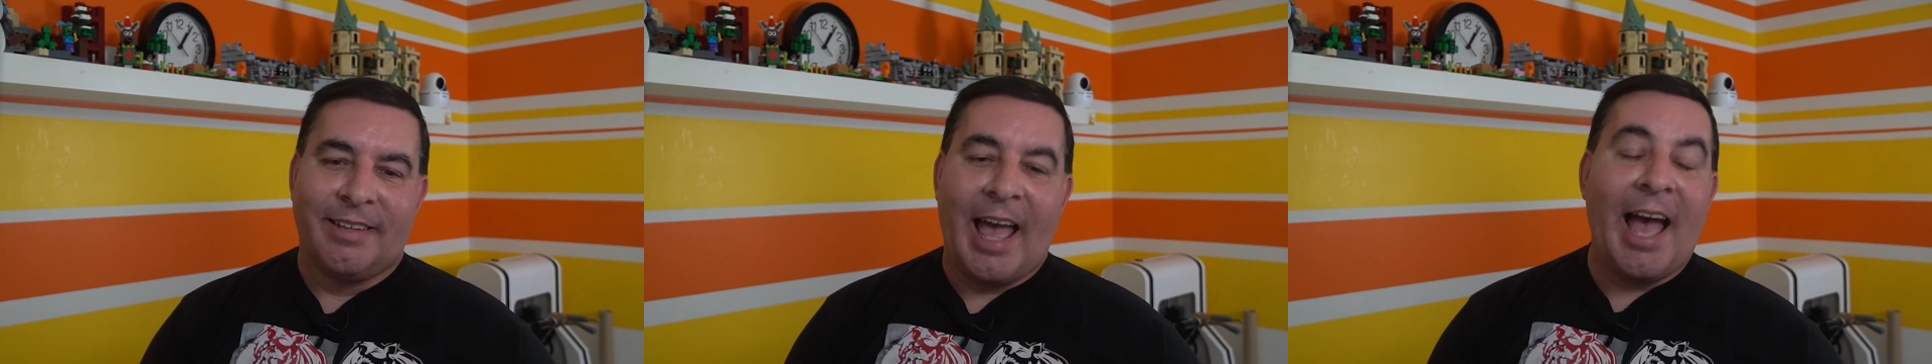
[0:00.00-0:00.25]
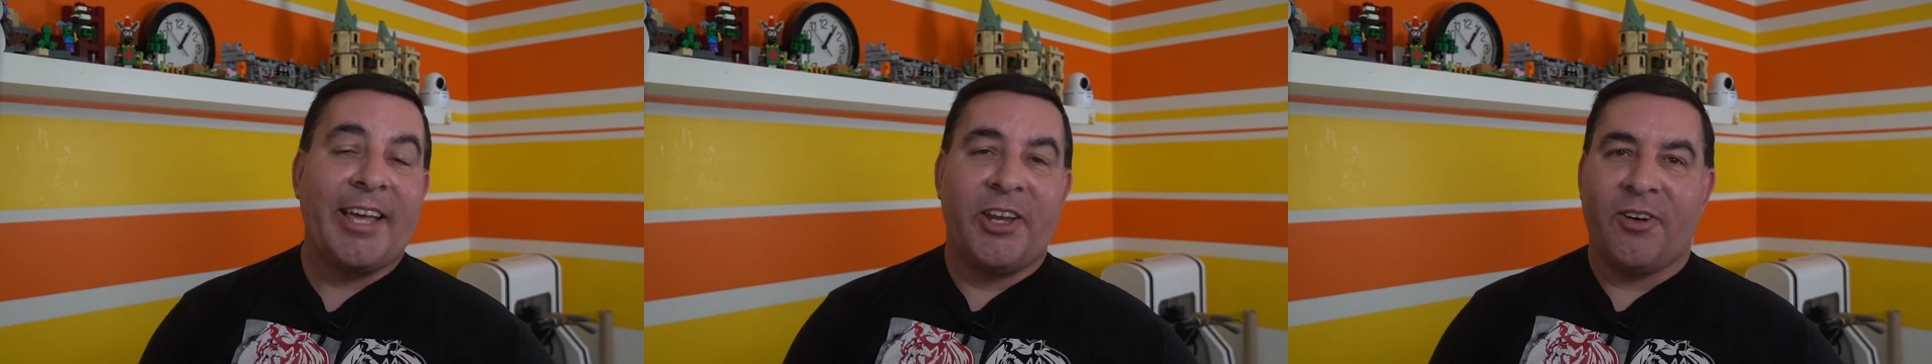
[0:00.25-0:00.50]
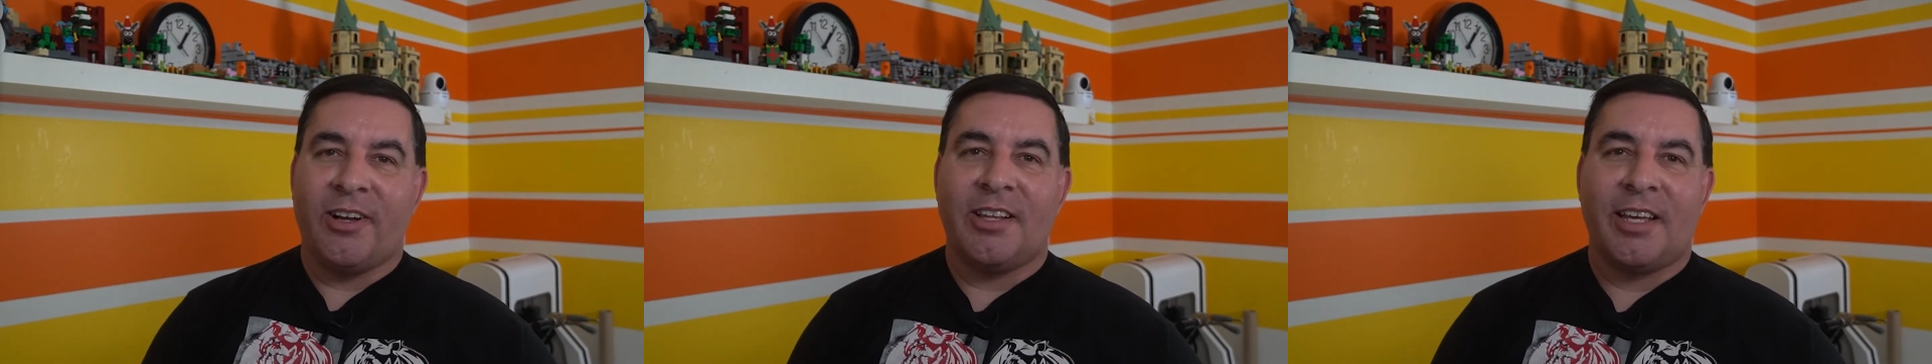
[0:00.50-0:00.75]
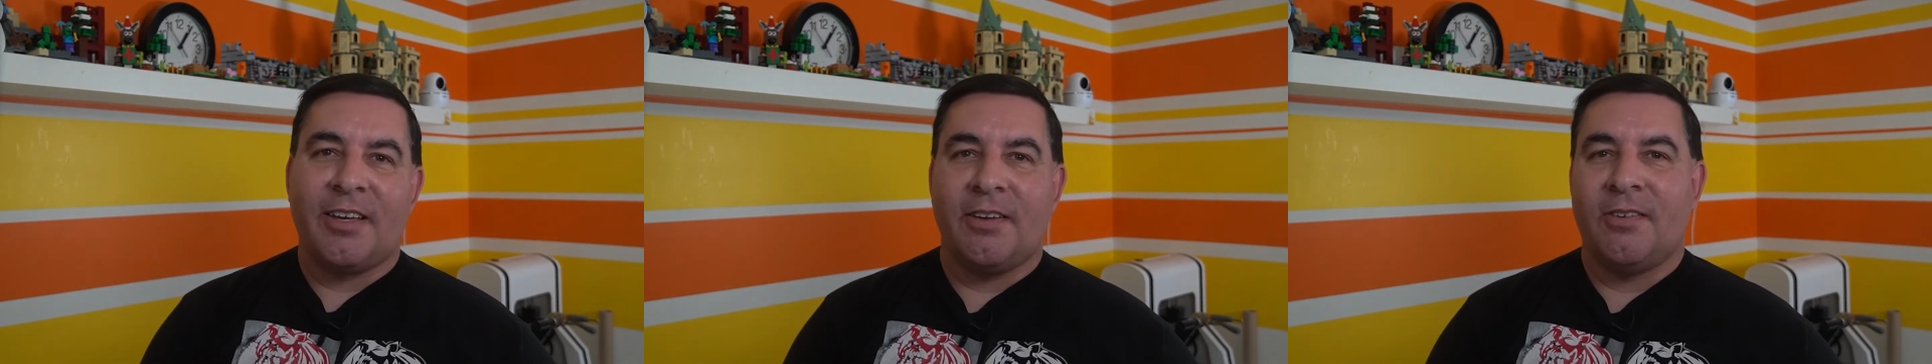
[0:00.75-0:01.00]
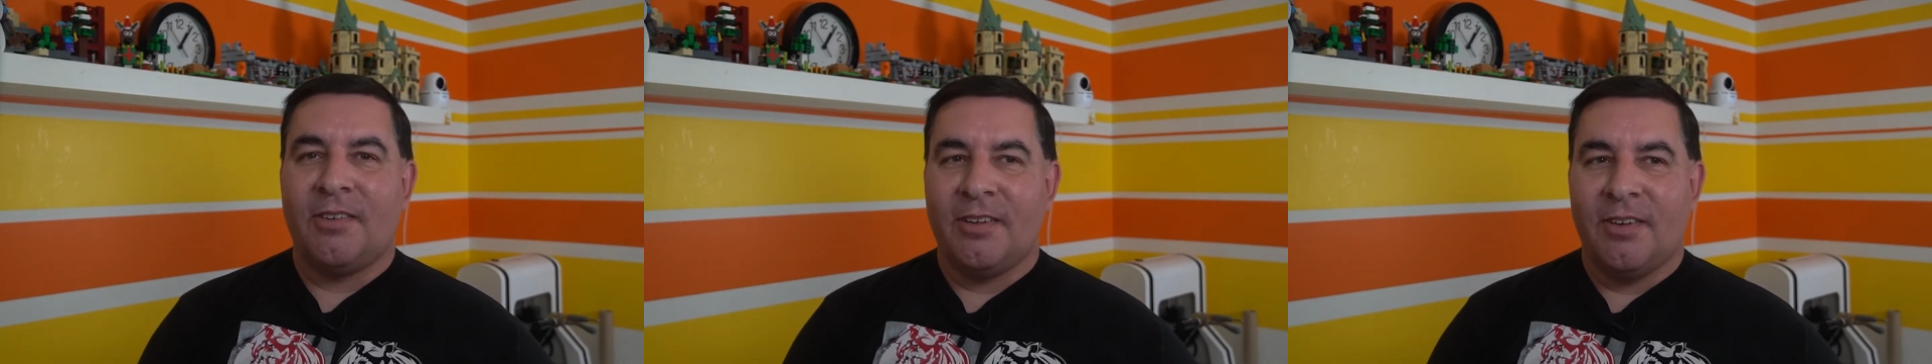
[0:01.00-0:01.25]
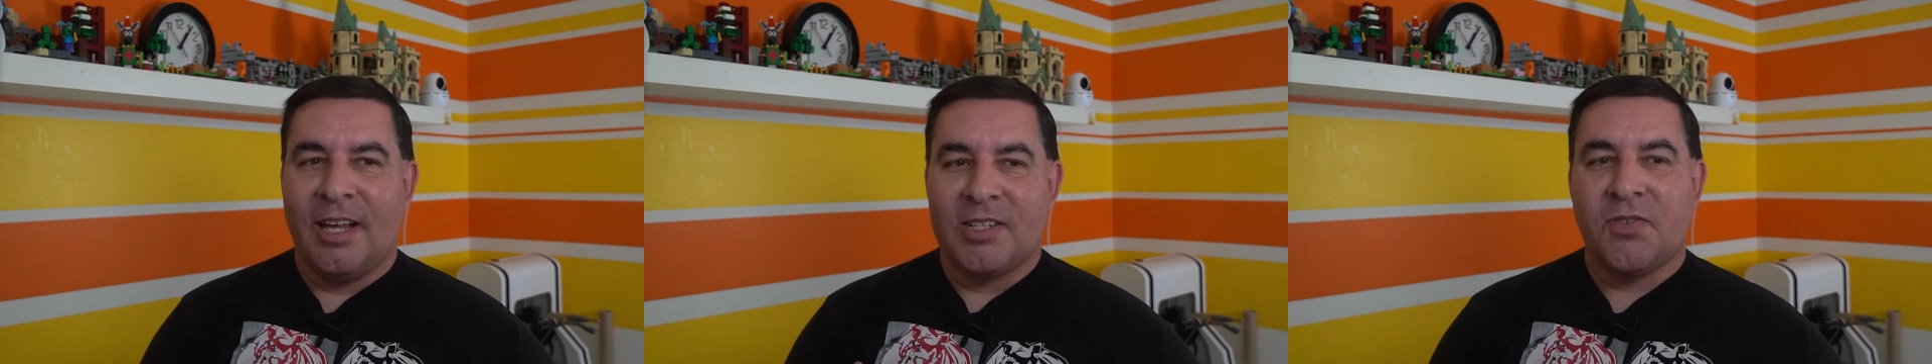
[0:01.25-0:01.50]
accurately
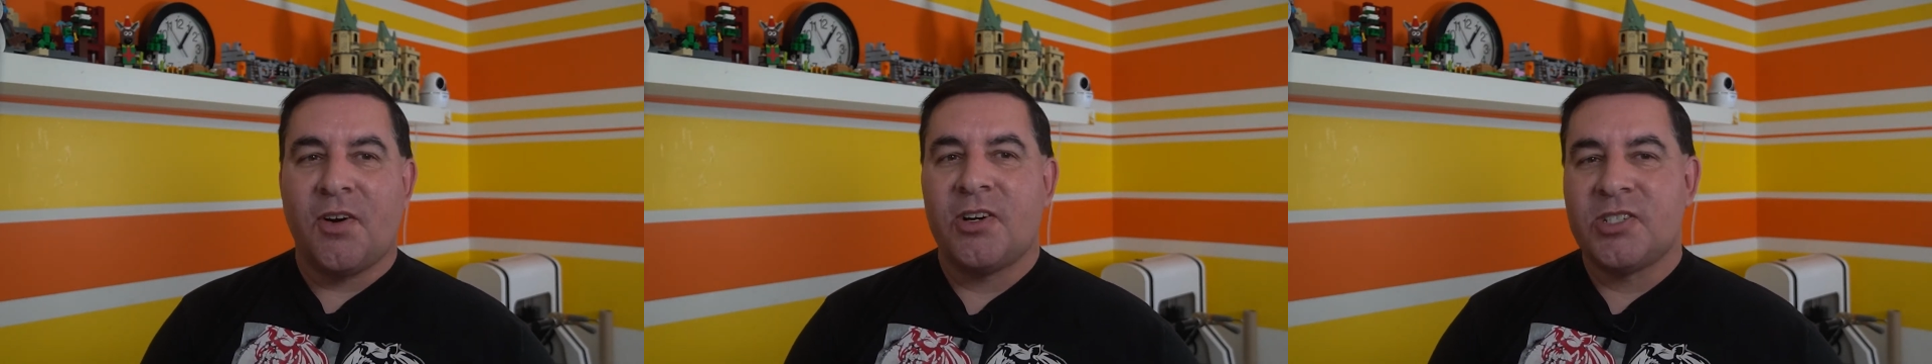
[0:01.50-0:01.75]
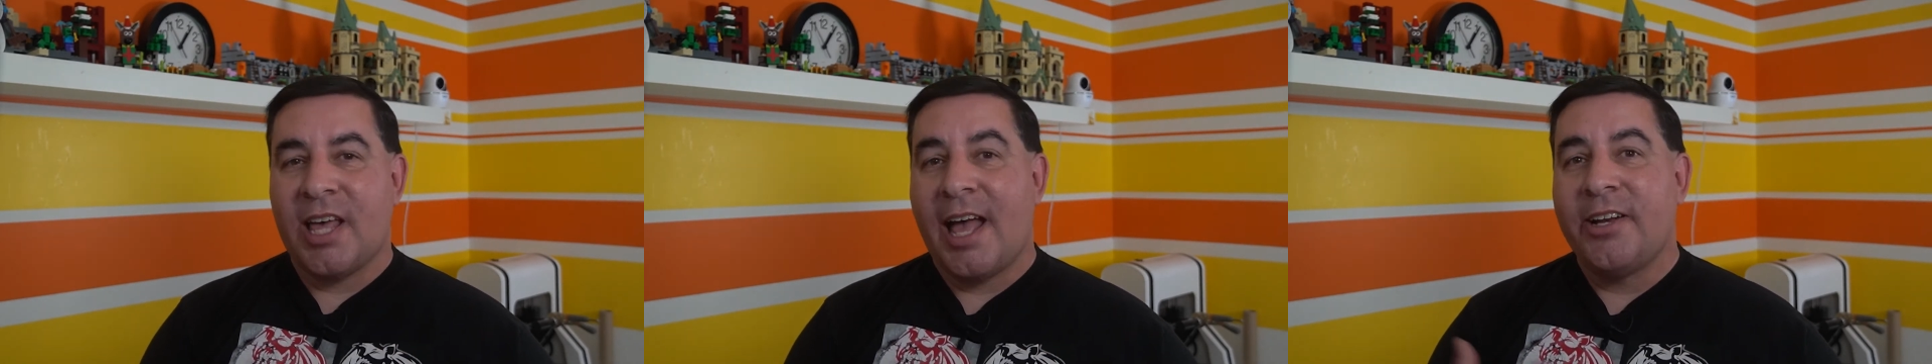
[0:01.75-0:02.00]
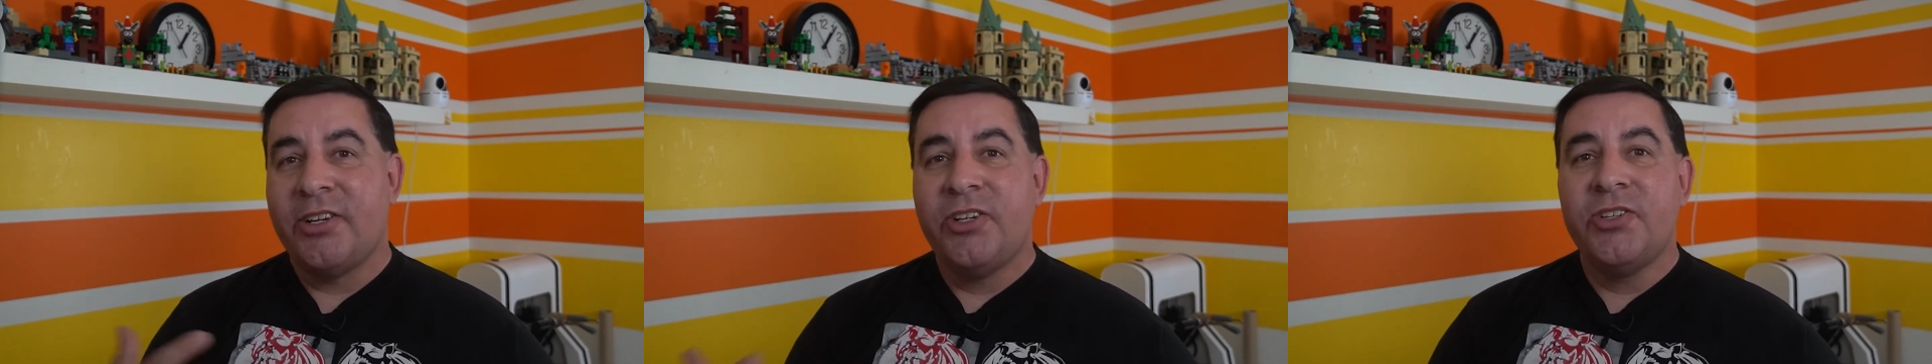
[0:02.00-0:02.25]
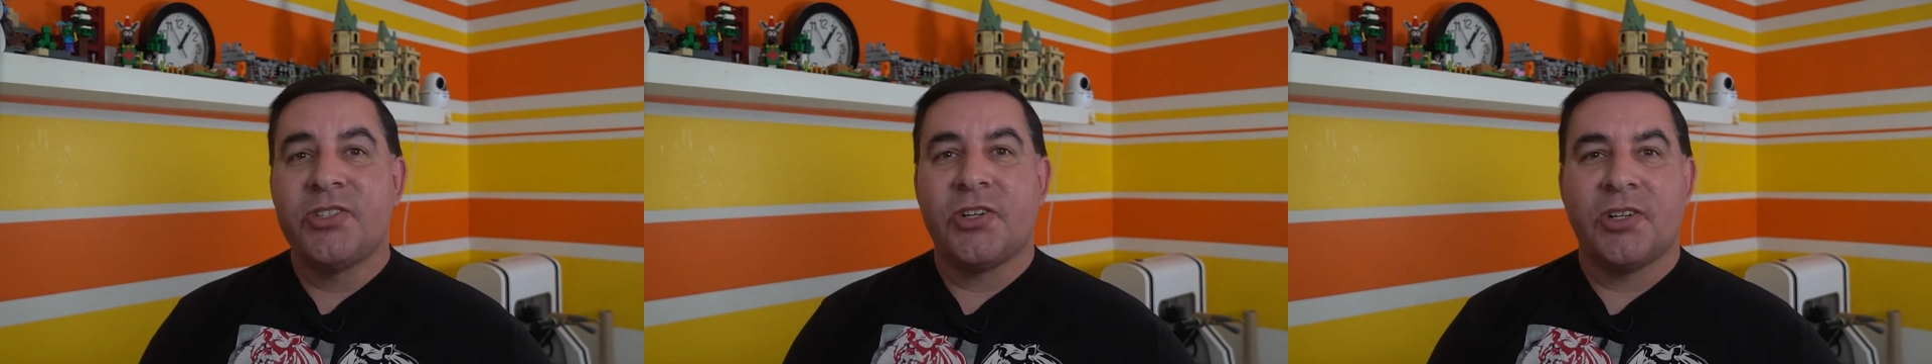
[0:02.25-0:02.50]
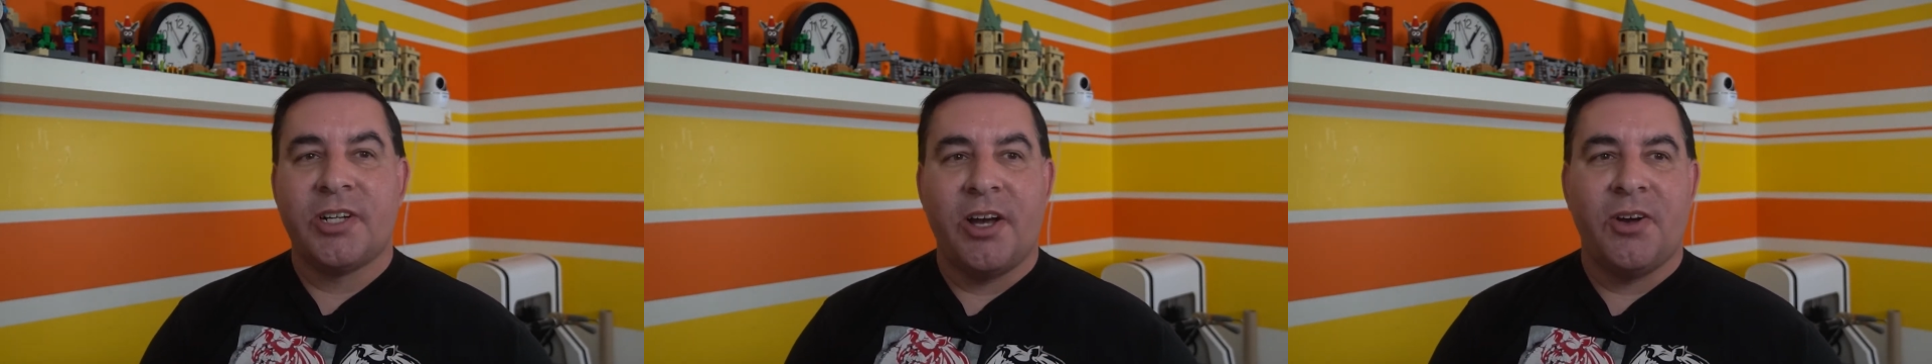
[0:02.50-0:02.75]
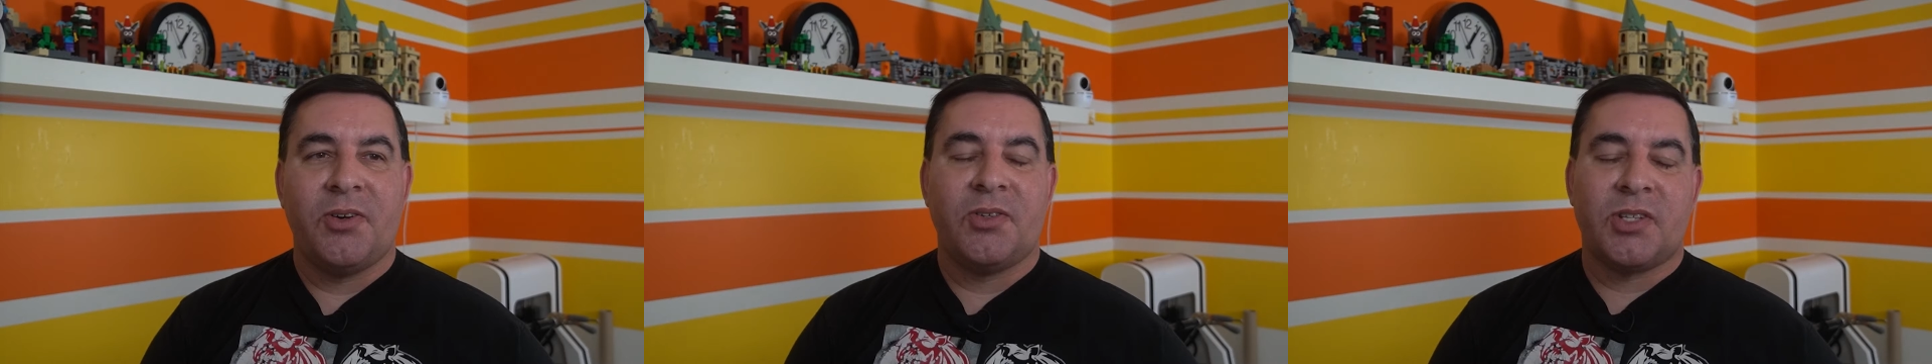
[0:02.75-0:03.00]
as far as the end user
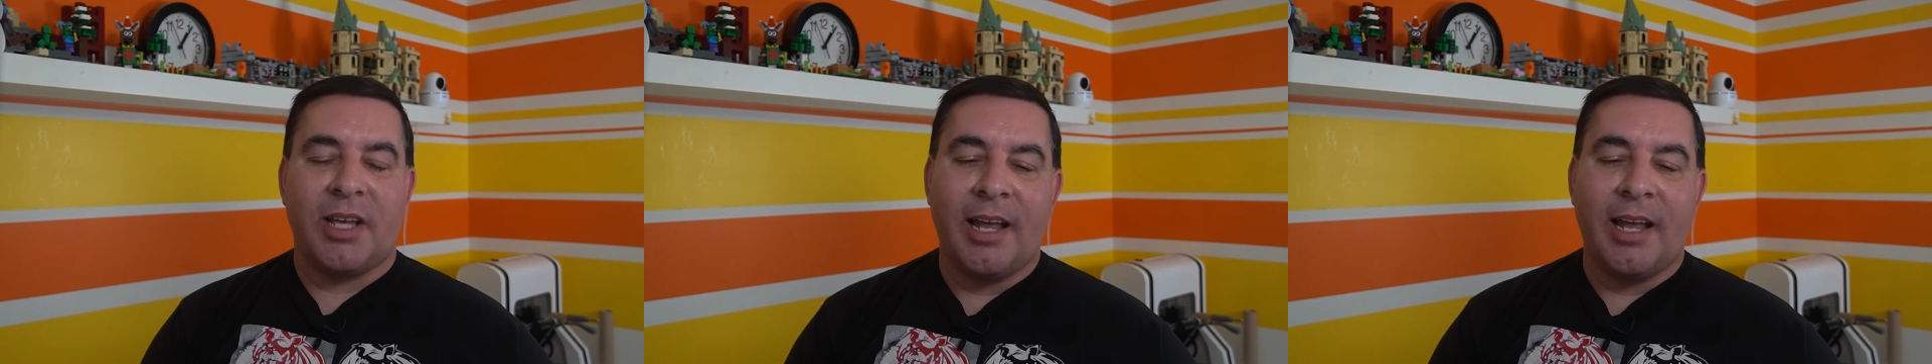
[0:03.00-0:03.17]
goes.